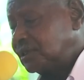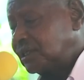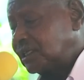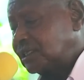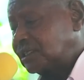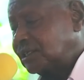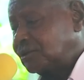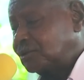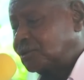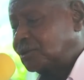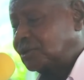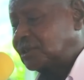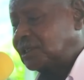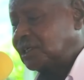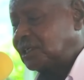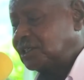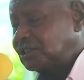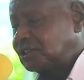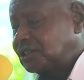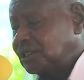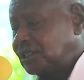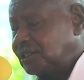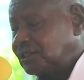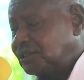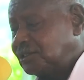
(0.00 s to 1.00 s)
that
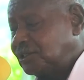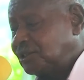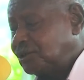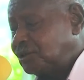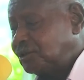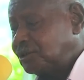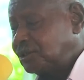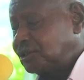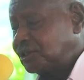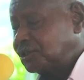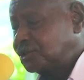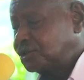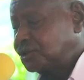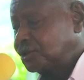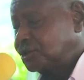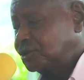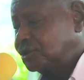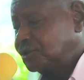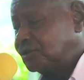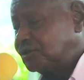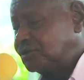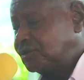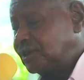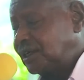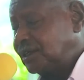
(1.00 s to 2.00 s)
agriculture is the only source
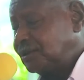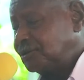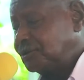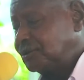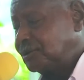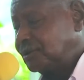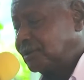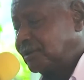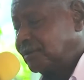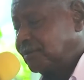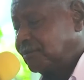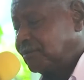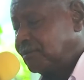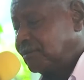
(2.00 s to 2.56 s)
of value,